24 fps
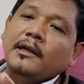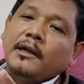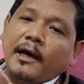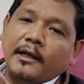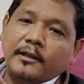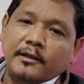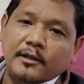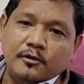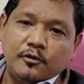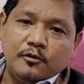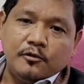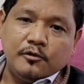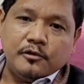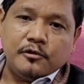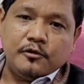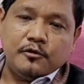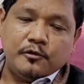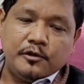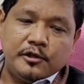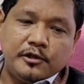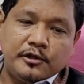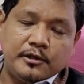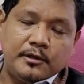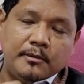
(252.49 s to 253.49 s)
and the
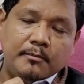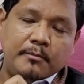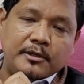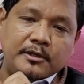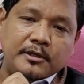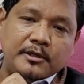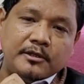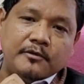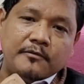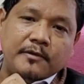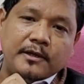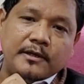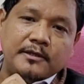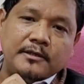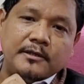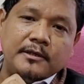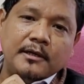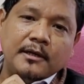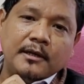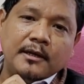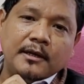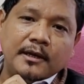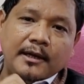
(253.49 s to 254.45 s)
judicial magistrates